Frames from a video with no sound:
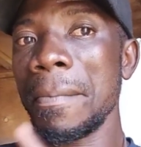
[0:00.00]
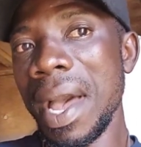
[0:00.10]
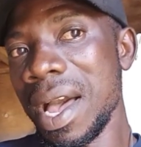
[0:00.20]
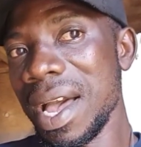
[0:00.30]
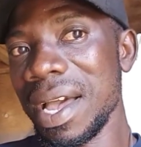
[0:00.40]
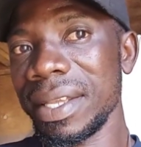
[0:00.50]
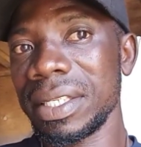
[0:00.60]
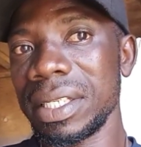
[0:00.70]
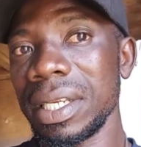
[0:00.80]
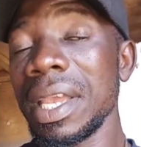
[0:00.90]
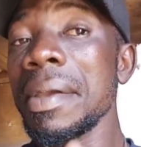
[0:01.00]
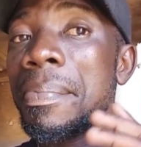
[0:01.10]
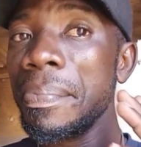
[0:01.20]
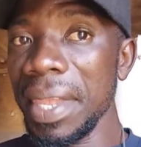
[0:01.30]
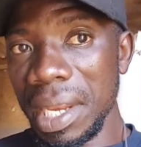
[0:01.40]
per hatch
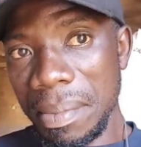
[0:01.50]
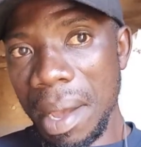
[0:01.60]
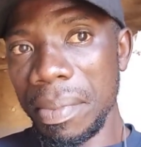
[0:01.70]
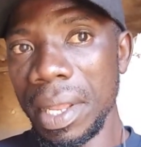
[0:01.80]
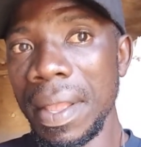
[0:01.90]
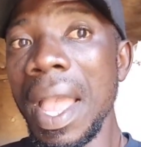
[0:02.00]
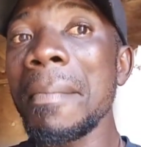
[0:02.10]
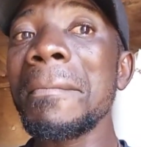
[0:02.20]
minimally.